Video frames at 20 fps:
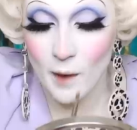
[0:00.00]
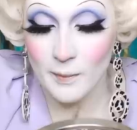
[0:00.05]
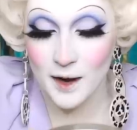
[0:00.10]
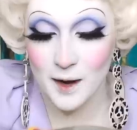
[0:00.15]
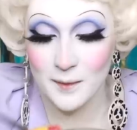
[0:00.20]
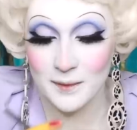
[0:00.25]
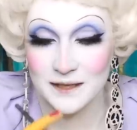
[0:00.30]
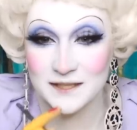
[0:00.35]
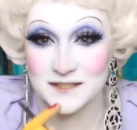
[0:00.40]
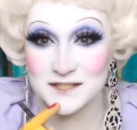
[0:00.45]
Oh my
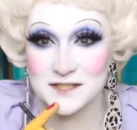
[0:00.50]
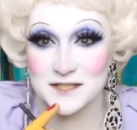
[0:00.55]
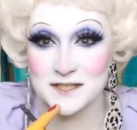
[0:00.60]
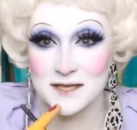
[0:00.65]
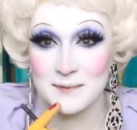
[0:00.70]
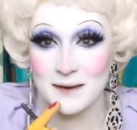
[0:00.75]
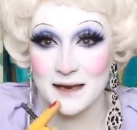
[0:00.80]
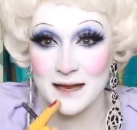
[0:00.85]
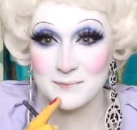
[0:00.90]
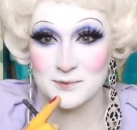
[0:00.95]
God, did you
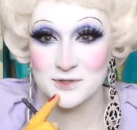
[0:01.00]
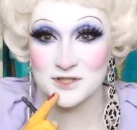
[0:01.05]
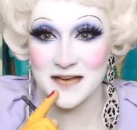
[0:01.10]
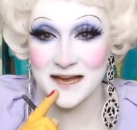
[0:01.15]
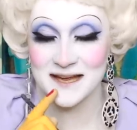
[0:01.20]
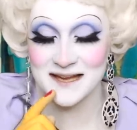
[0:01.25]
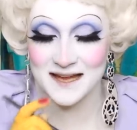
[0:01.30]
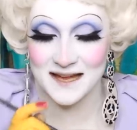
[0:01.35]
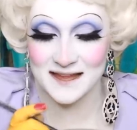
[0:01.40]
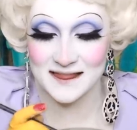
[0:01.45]
see my lips
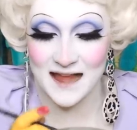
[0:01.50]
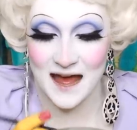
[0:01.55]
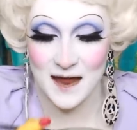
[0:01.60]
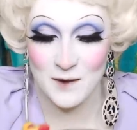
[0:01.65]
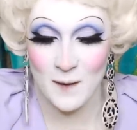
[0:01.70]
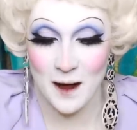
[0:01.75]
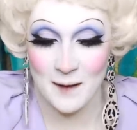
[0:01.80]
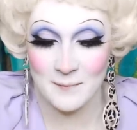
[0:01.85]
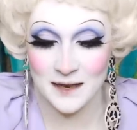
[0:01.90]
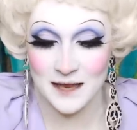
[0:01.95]
shaking then?
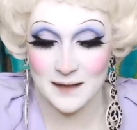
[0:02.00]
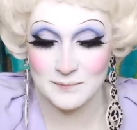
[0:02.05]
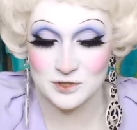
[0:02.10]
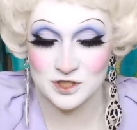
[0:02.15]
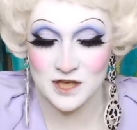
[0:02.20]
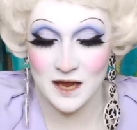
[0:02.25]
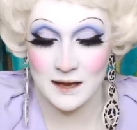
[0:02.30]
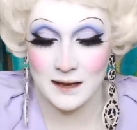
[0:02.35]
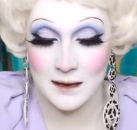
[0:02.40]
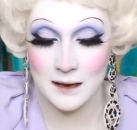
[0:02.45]
Why are my
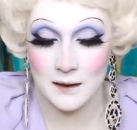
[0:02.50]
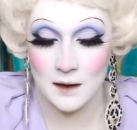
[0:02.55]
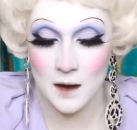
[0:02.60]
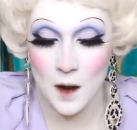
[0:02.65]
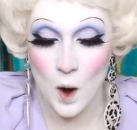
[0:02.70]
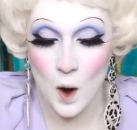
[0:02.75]
lips shaking?